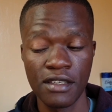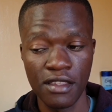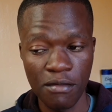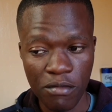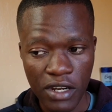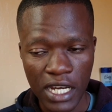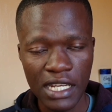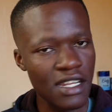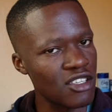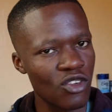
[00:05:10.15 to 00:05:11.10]
The
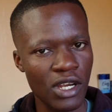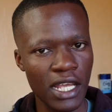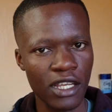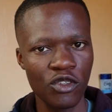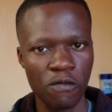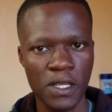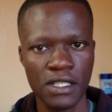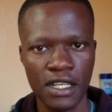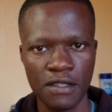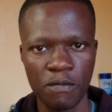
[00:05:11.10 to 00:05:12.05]
brain does not like to be in
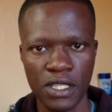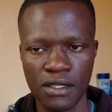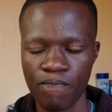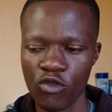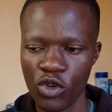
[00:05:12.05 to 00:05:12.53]
suspense.